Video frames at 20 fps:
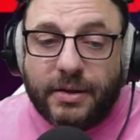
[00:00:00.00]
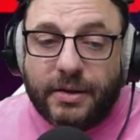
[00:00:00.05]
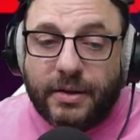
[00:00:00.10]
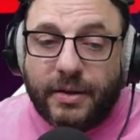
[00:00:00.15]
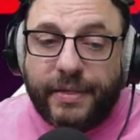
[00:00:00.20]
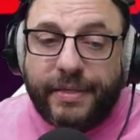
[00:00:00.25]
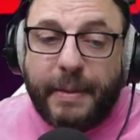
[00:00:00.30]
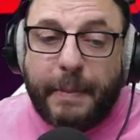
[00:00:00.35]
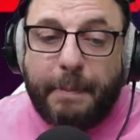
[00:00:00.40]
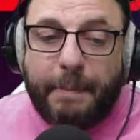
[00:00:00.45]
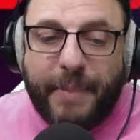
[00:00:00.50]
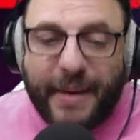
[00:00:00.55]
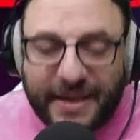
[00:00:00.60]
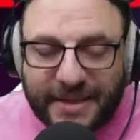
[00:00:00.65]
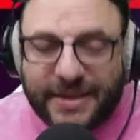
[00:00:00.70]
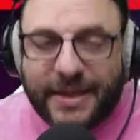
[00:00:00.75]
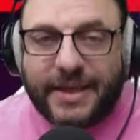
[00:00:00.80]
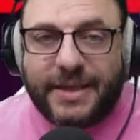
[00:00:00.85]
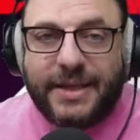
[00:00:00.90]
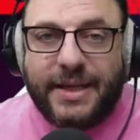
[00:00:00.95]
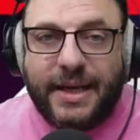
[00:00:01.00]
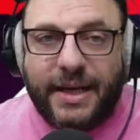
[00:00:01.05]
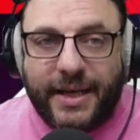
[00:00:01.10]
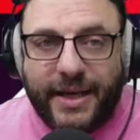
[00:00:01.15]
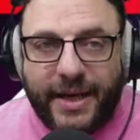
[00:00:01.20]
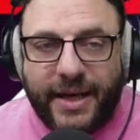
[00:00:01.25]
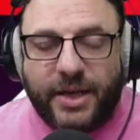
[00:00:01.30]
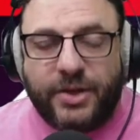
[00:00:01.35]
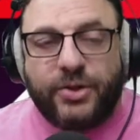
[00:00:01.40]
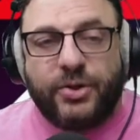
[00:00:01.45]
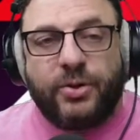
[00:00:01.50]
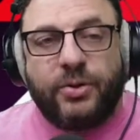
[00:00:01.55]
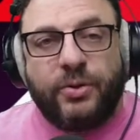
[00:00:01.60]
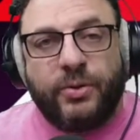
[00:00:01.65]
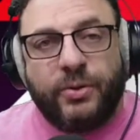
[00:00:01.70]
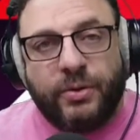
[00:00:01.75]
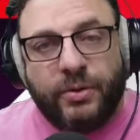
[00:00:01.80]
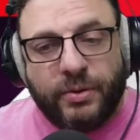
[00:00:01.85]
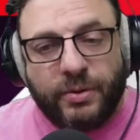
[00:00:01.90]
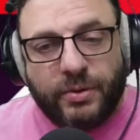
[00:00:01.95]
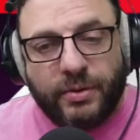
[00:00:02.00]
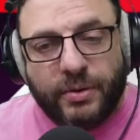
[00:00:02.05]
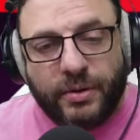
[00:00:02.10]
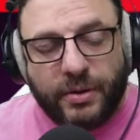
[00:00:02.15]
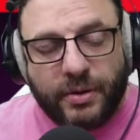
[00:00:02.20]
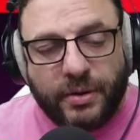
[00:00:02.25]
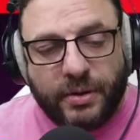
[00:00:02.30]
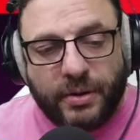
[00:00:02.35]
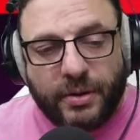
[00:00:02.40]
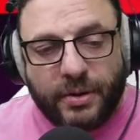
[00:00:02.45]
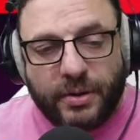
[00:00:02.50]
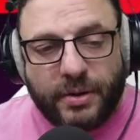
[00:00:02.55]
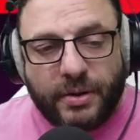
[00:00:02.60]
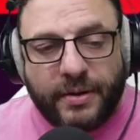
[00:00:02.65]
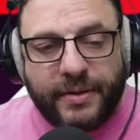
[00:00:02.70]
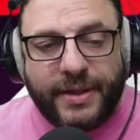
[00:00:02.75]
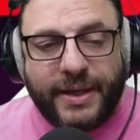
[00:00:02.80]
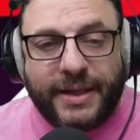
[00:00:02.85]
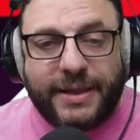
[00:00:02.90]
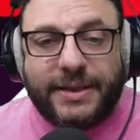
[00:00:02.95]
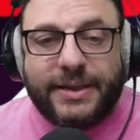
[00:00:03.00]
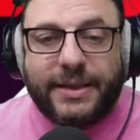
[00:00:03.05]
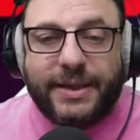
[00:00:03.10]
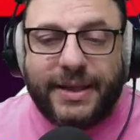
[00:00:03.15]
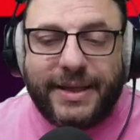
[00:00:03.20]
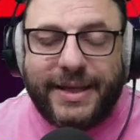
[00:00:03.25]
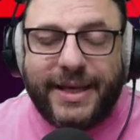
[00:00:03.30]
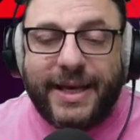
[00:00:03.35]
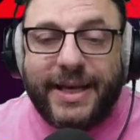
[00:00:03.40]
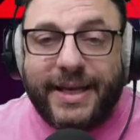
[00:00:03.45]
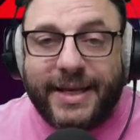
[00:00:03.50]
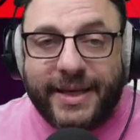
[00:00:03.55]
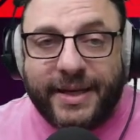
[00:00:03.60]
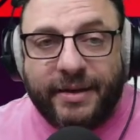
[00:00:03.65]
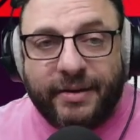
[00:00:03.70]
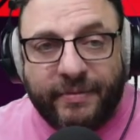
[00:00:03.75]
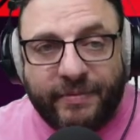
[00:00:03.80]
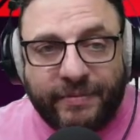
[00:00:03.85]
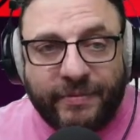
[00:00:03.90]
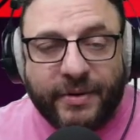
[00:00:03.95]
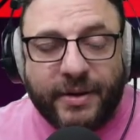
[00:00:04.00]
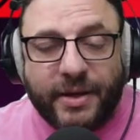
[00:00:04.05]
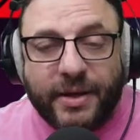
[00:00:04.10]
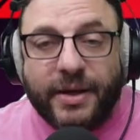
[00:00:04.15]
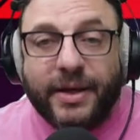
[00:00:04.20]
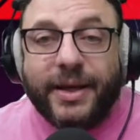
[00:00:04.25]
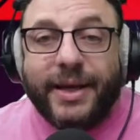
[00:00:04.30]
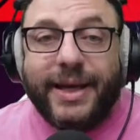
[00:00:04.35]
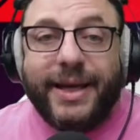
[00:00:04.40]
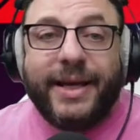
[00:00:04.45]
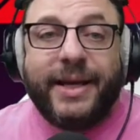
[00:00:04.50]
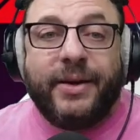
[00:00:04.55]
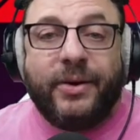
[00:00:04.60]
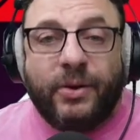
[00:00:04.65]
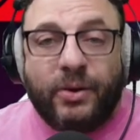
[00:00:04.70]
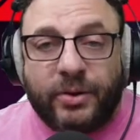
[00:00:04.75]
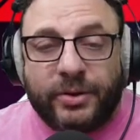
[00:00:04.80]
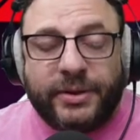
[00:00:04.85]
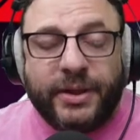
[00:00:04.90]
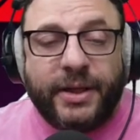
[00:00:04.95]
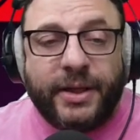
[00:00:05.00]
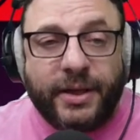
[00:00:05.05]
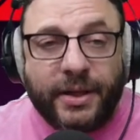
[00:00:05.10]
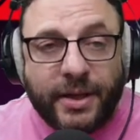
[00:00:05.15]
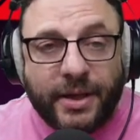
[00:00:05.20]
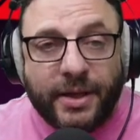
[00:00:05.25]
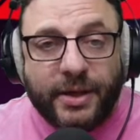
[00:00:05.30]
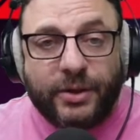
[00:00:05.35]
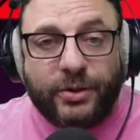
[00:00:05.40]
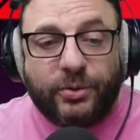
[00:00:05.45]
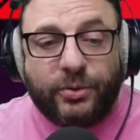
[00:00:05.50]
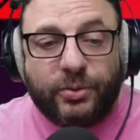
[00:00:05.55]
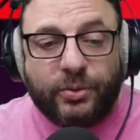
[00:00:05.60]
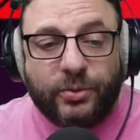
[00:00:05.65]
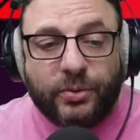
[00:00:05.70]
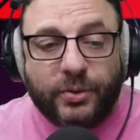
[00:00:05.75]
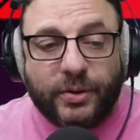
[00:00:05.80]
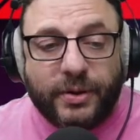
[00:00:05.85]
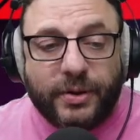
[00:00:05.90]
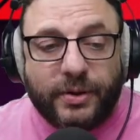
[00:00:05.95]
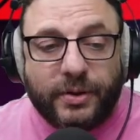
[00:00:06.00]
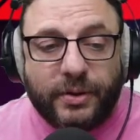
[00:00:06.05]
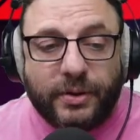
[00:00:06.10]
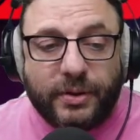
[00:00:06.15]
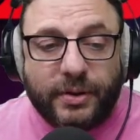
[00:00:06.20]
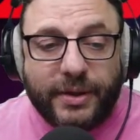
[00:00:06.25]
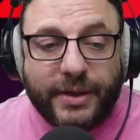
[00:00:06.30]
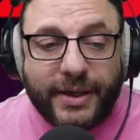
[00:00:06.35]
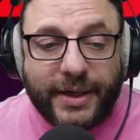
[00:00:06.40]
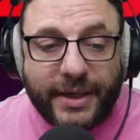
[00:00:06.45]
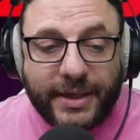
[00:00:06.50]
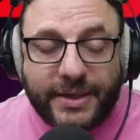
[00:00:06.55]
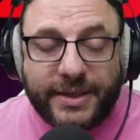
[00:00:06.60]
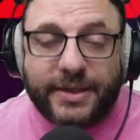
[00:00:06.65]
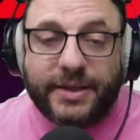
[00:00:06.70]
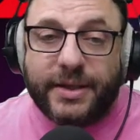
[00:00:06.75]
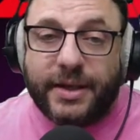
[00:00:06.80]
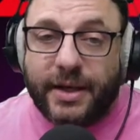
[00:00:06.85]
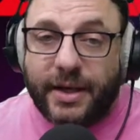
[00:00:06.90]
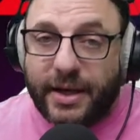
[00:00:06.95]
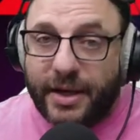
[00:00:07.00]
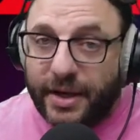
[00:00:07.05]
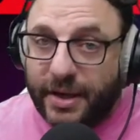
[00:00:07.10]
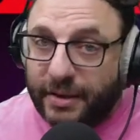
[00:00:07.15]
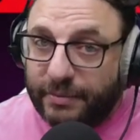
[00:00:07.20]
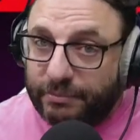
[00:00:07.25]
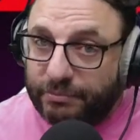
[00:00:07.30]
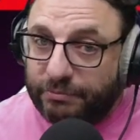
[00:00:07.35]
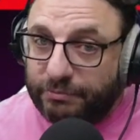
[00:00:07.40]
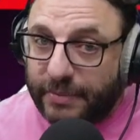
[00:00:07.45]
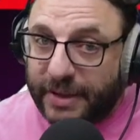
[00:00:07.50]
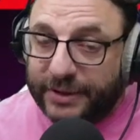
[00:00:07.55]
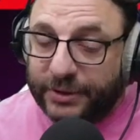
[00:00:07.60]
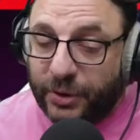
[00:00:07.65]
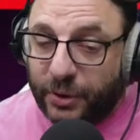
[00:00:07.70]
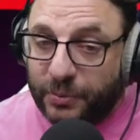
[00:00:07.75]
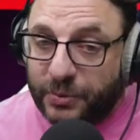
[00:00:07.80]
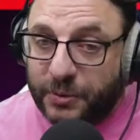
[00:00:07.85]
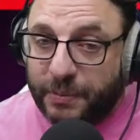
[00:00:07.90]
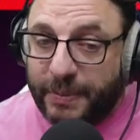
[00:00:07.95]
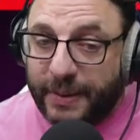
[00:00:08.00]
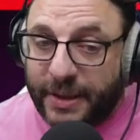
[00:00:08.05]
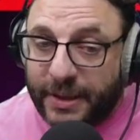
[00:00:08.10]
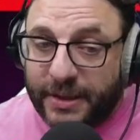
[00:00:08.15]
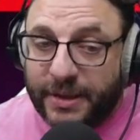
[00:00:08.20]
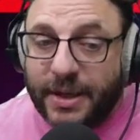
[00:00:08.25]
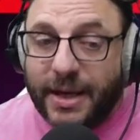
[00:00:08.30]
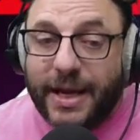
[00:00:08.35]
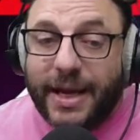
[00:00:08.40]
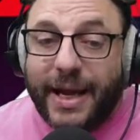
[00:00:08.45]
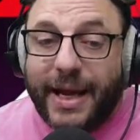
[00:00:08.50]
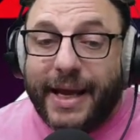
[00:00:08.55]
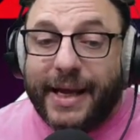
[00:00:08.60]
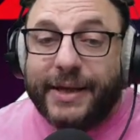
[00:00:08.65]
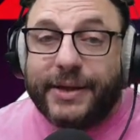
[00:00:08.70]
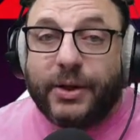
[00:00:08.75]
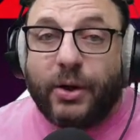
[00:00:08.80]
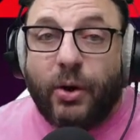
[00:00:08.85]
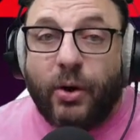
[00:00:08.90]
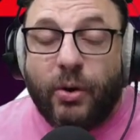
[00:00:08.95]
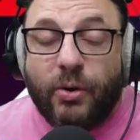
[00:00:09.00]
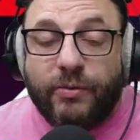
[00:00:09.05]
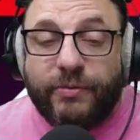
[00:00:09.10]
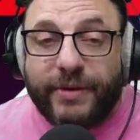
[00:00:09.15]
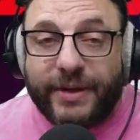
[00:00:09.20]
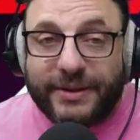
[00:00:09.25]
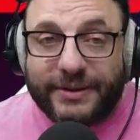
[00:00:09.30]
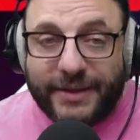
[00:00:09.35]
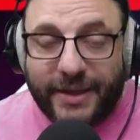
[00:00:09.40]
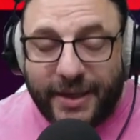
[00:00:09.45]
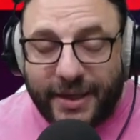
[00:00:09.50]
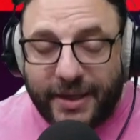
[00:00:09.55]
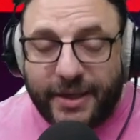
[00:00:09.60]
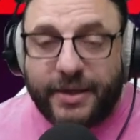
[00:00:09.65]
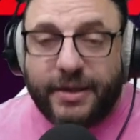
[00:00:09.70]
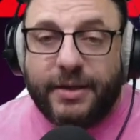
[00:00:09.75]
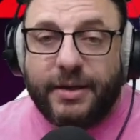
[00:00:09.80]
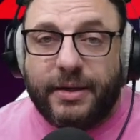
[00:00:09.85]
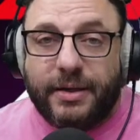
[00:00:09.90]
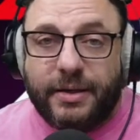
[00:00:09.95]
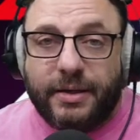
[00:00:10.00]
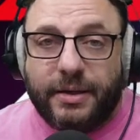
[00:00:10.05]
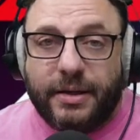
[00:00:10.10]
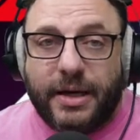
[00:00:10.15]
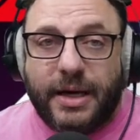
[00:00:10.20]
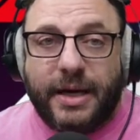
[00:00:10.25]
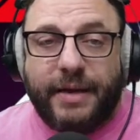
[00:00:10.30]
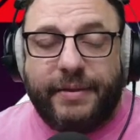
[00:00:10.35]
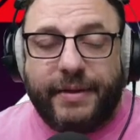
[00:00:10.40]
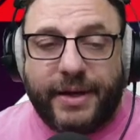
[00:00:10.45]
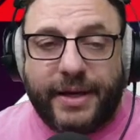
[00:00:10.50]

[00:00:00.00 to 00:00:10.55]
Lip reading: the best acceleration that can have in order to reach a top speed and overtake other